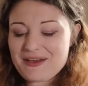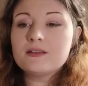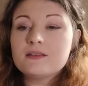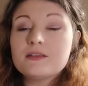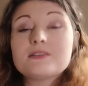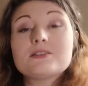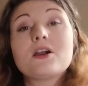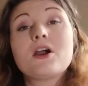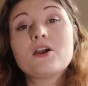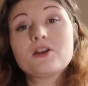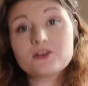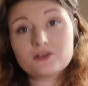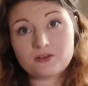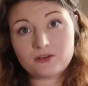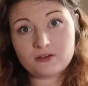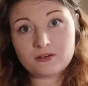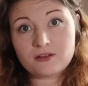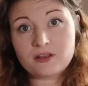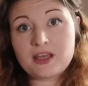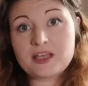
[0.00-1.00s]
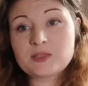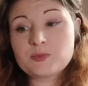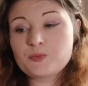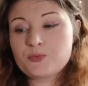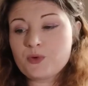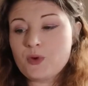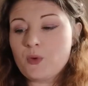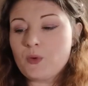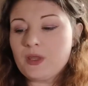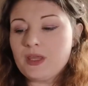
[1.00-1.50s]
this article has
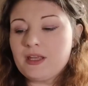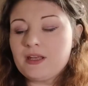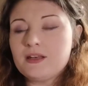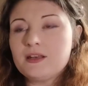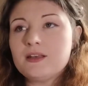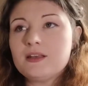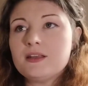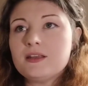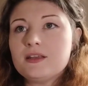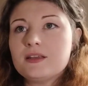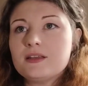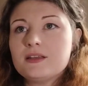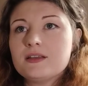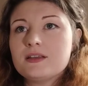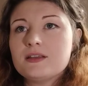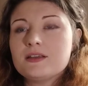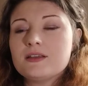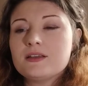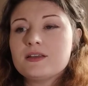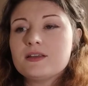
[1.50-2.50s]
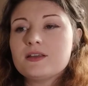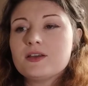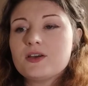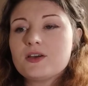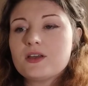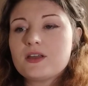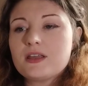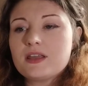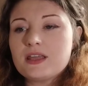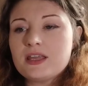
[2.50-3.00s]
broken
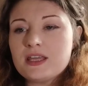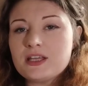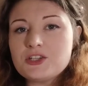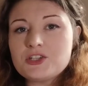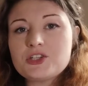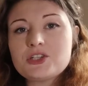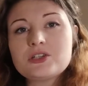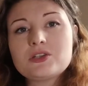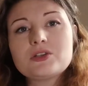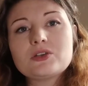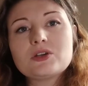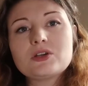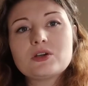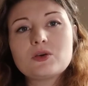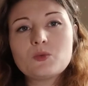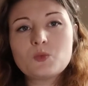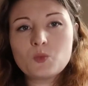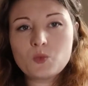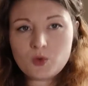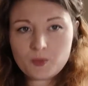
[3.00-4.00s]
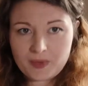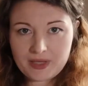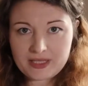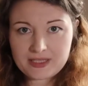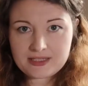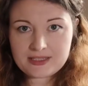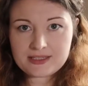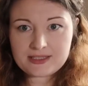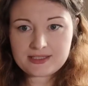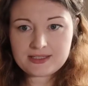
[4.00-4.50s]
each
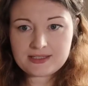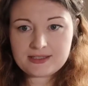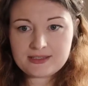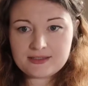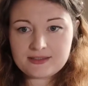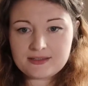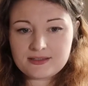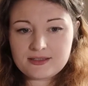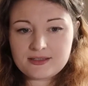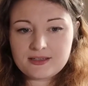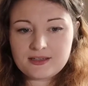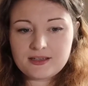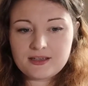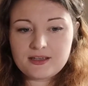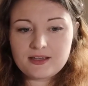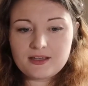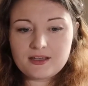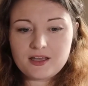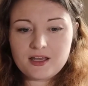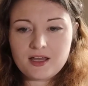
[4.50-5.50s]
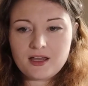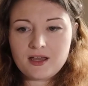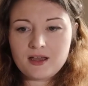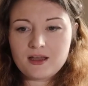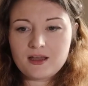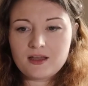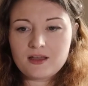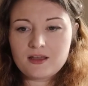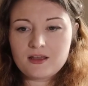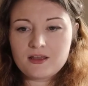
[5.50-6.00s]
woman's
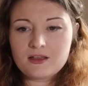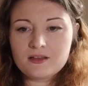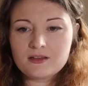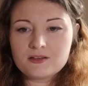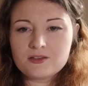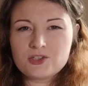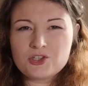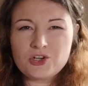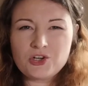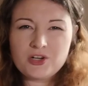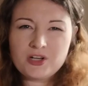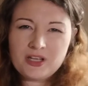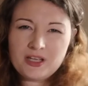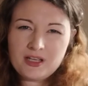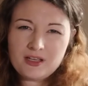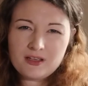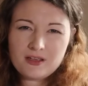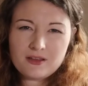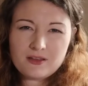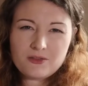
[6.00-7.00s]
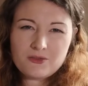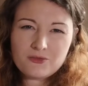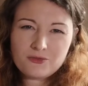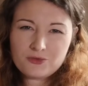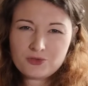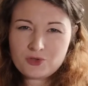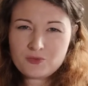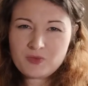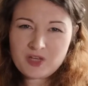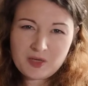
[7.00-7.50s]
journey
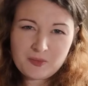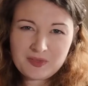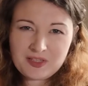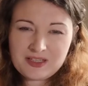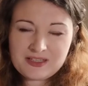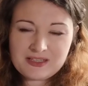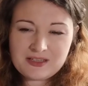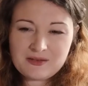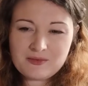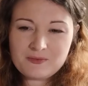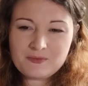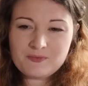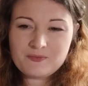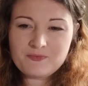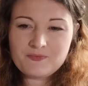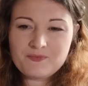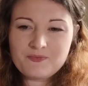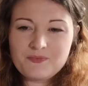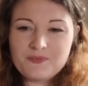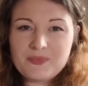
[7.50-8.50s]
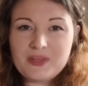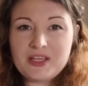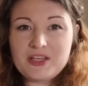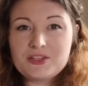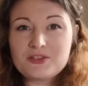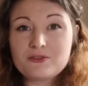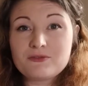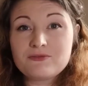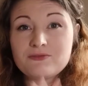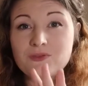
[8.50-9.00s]
to minimalism
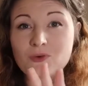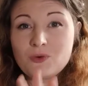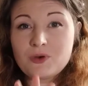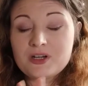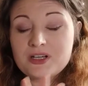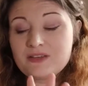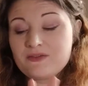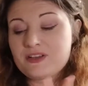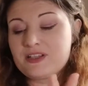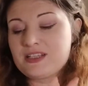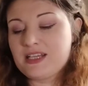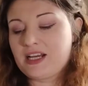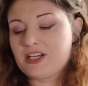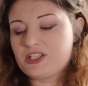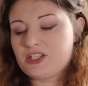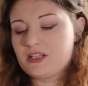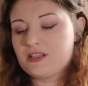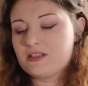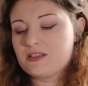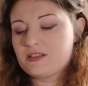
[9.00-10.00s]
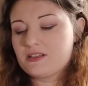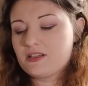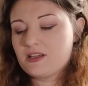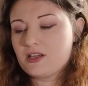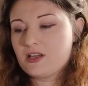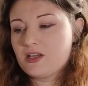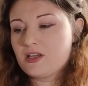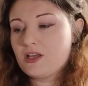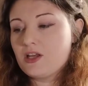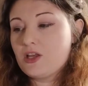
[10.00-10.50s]
into 4 different sections:
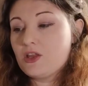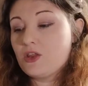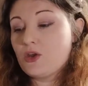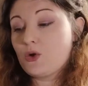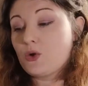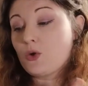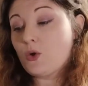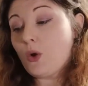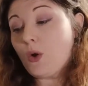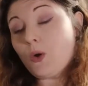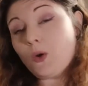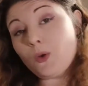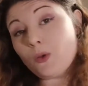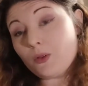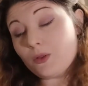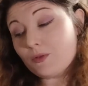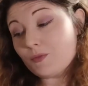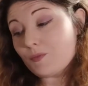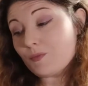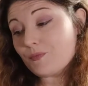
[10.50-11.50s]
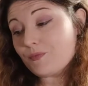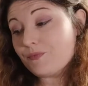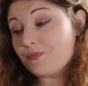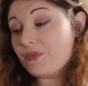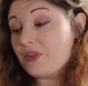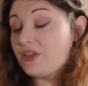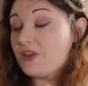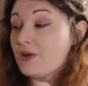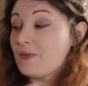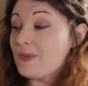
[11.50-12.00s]
their goal,
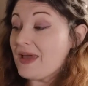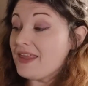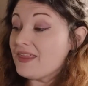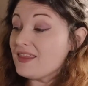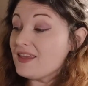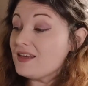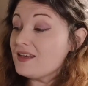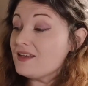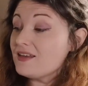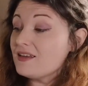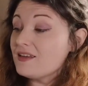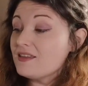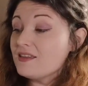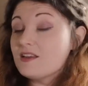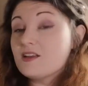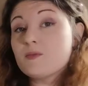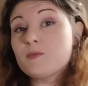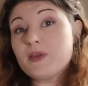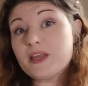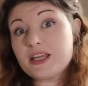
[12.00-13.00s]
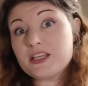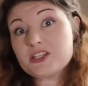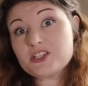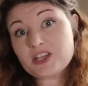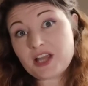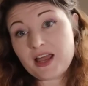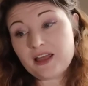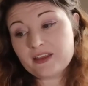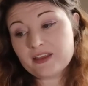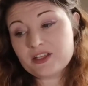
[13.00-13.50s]
their method, their biggest
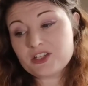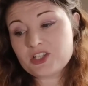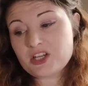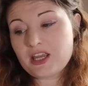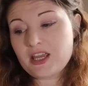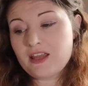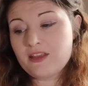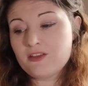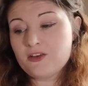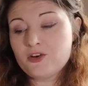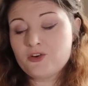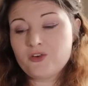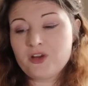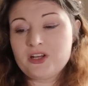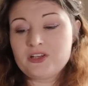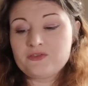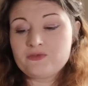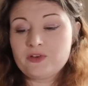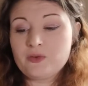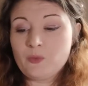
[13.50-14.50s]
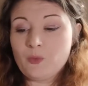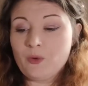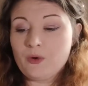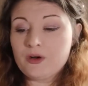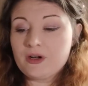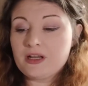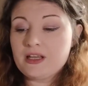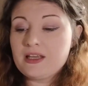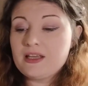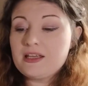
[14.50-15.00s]
challenge, and their greatest
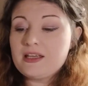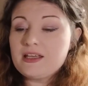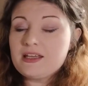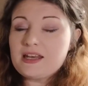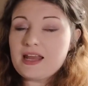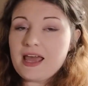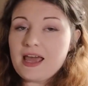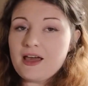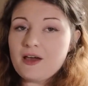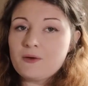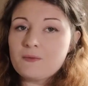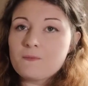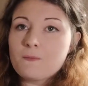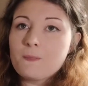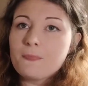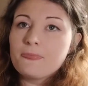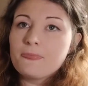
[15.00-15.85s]
reward. Now,